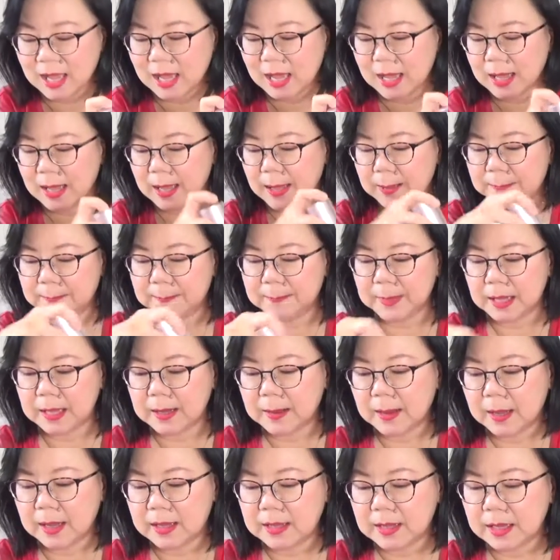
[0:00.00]

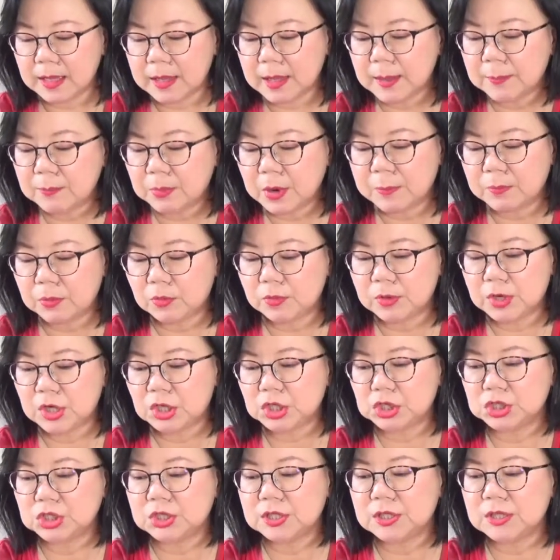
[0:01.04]
Another
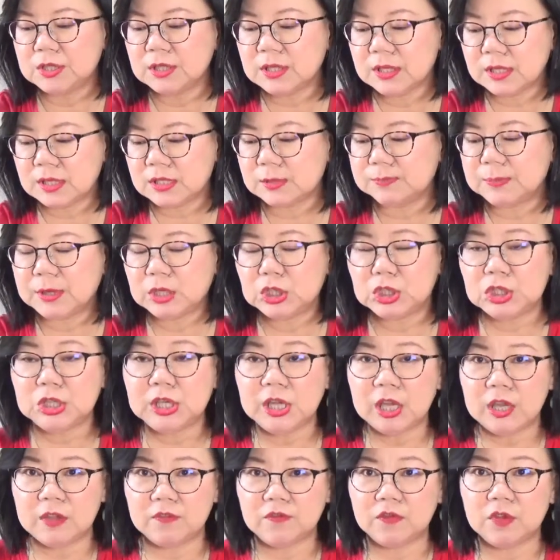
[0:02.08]
preparation,
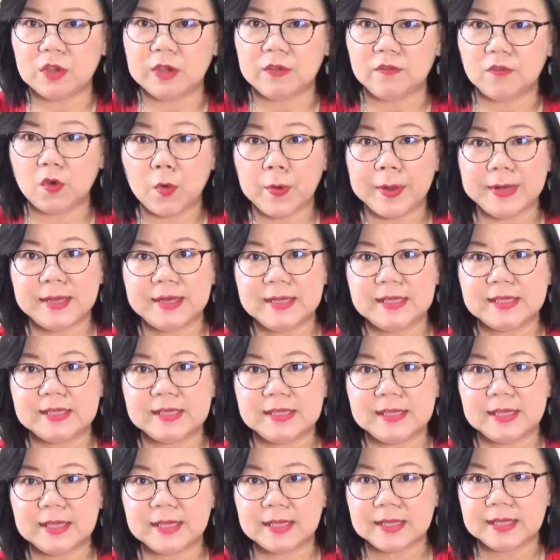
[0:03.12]
especially if you have oily
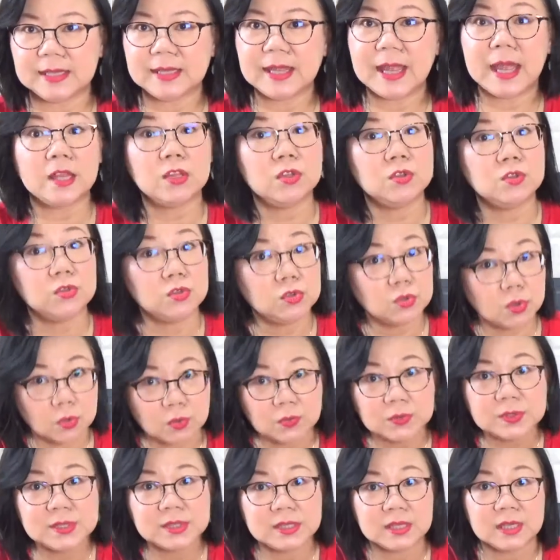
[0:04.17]
skin, and
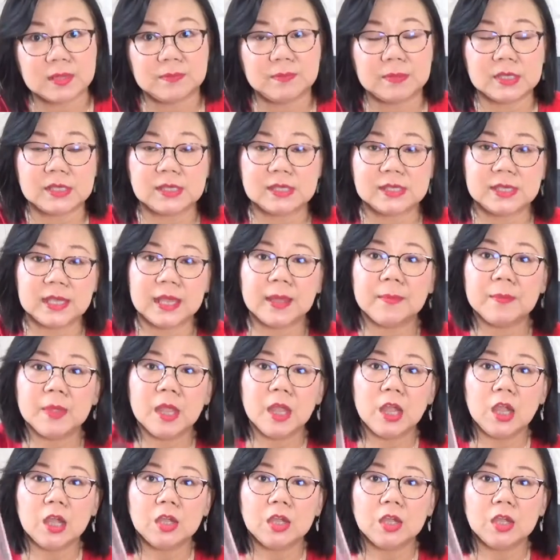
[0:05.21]
don't skip this step,